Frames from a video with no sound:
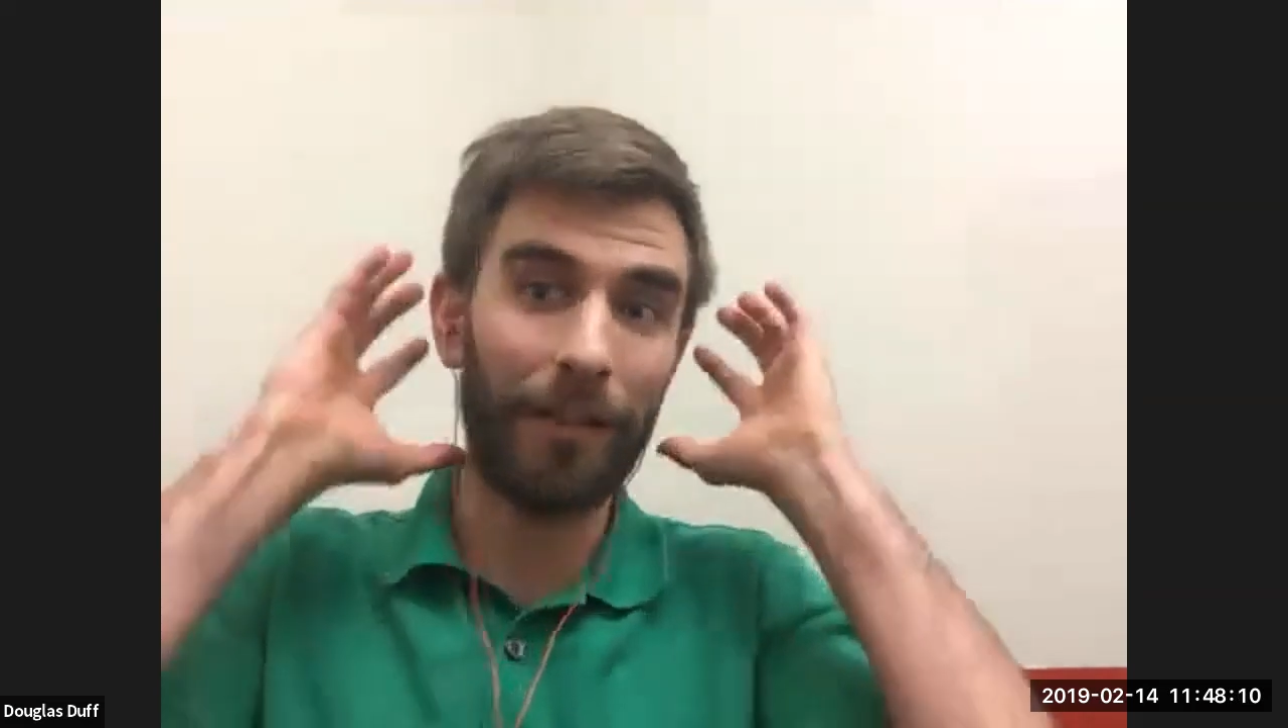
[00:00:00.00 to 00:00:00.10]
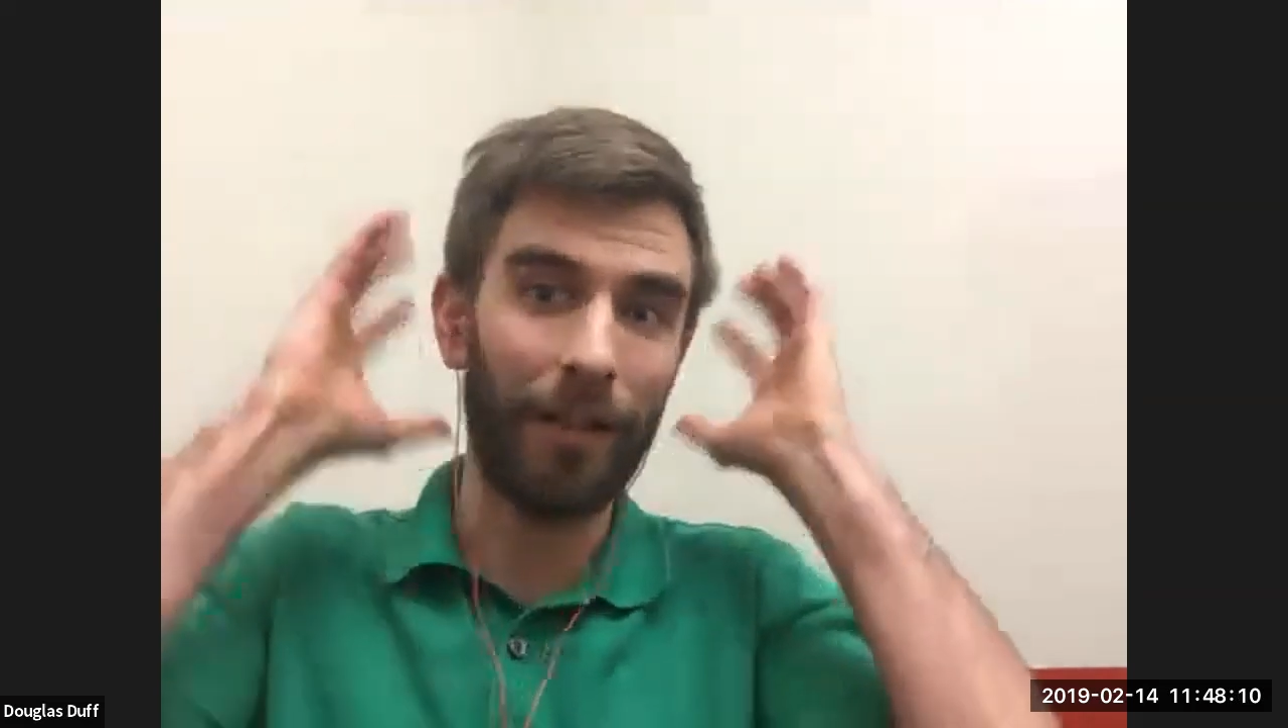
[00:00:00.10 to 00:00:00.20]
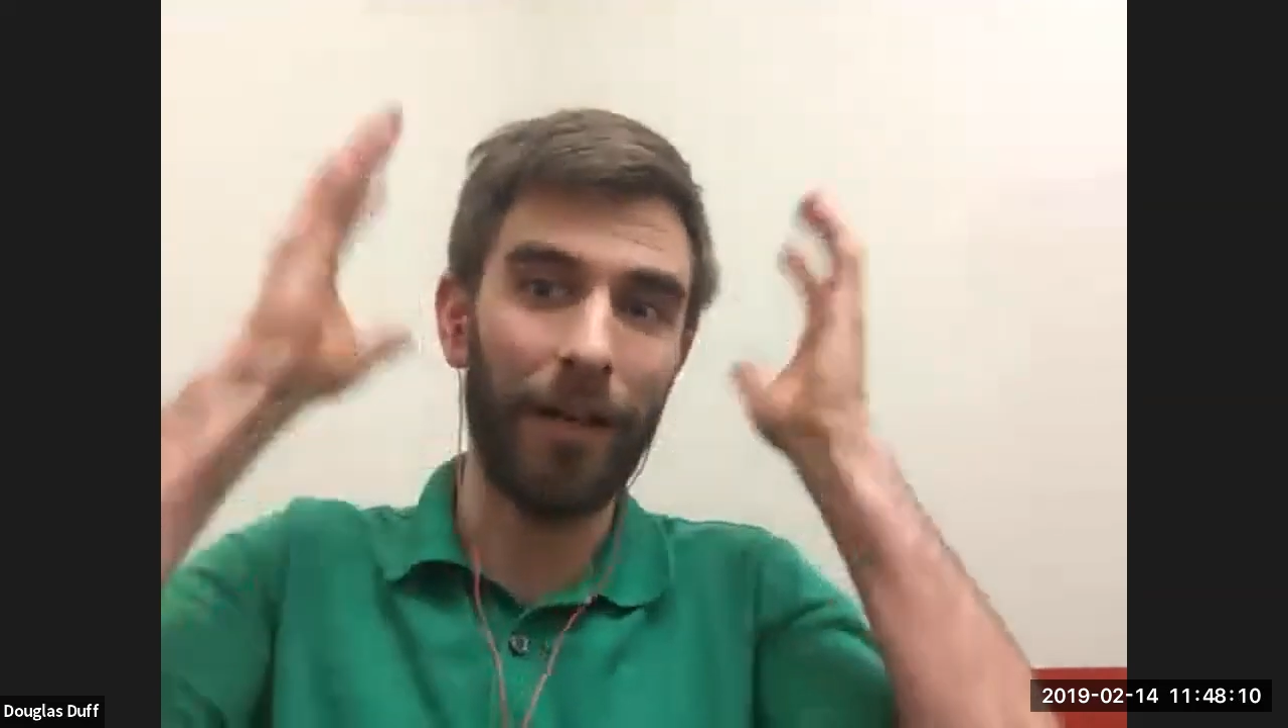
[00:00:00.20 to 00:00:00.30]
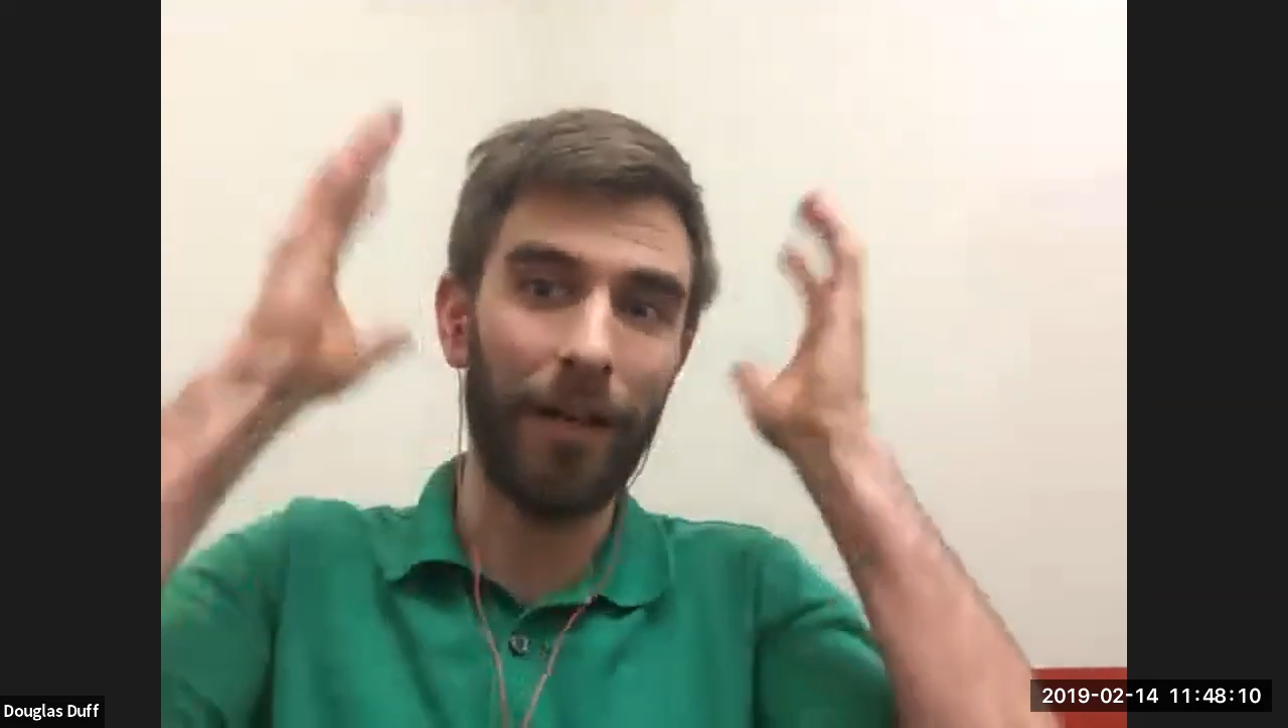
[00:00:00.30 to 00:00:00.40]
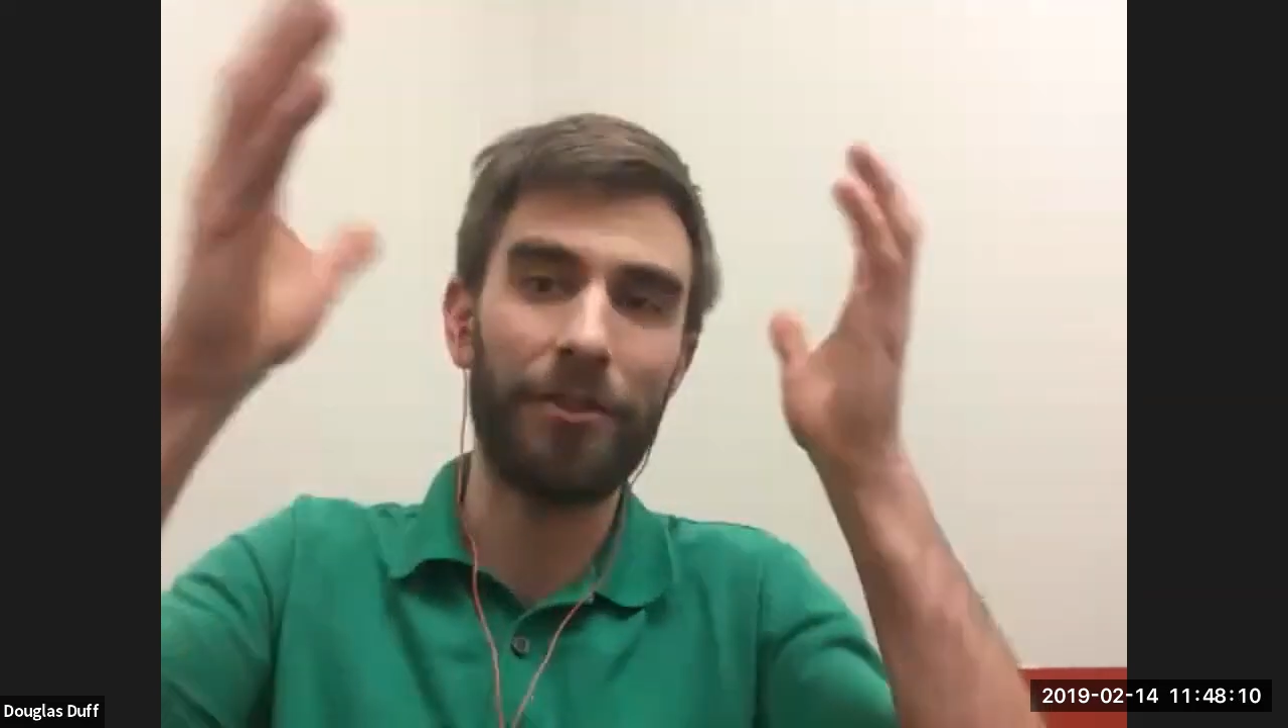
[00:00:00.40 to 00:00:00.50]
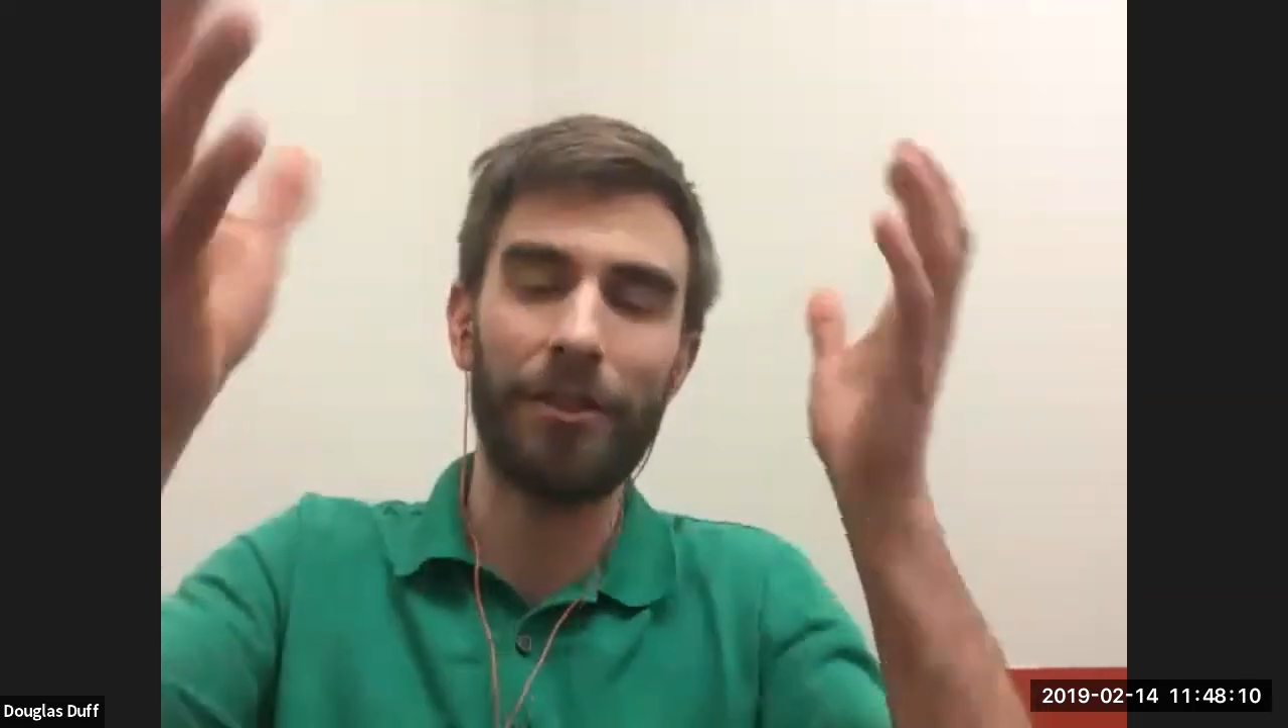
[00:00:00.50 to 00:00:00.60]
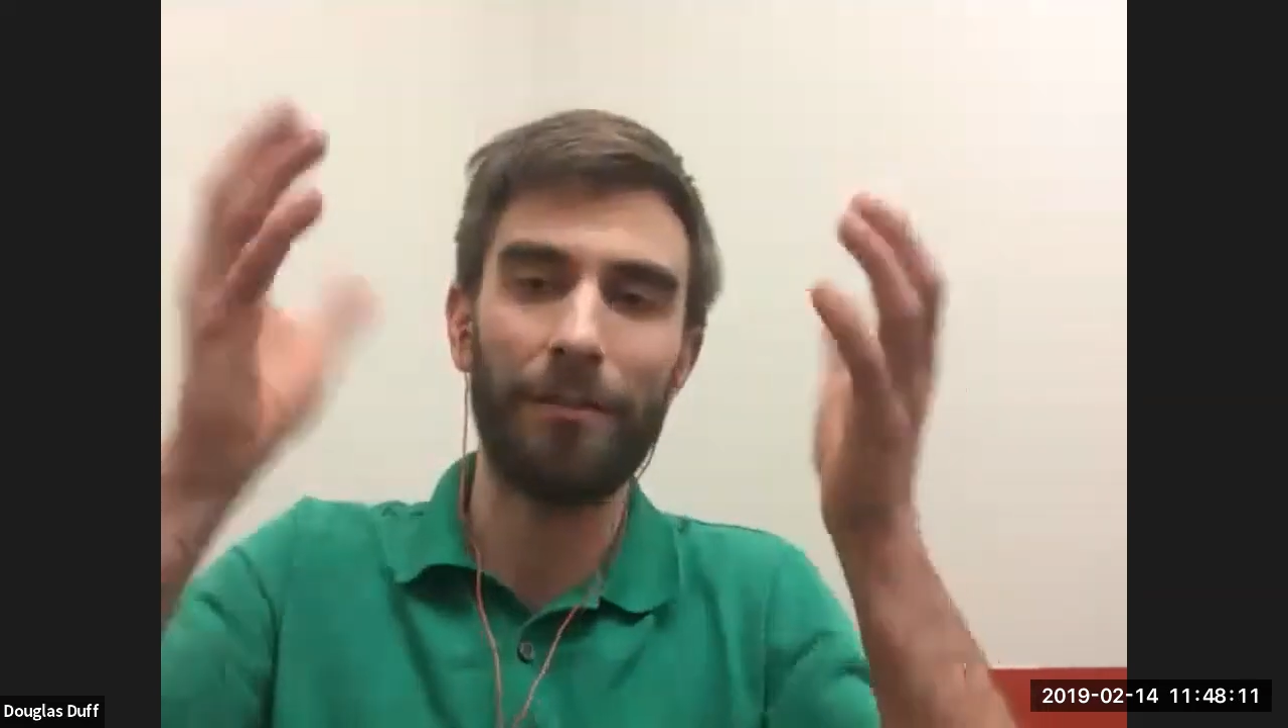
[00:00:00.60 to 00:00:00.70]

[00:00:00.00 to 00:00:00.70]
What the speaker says: conscious